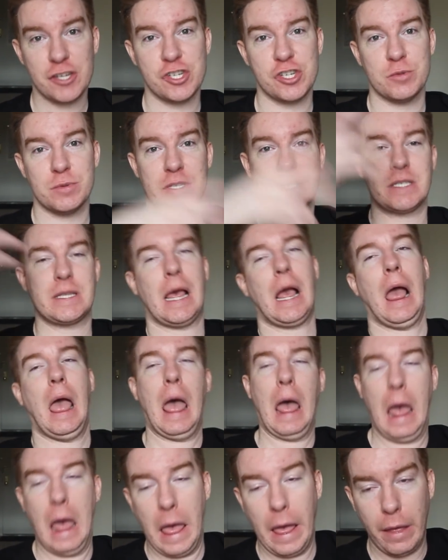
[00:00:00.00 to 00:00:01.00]
She was just like,
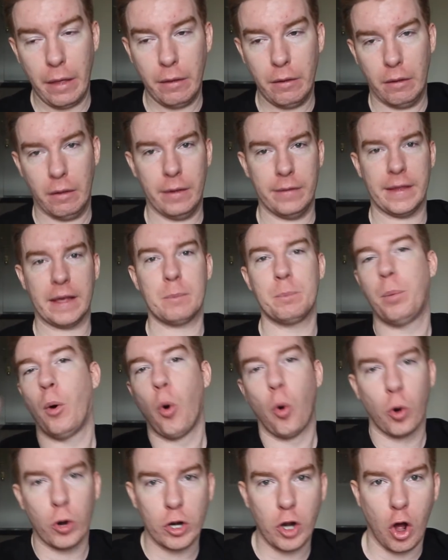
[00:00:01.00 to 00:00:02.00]
uh, and like
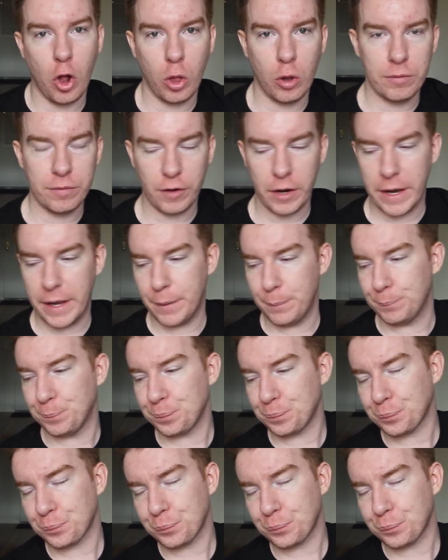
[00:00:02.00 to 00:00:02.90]
poured all over it.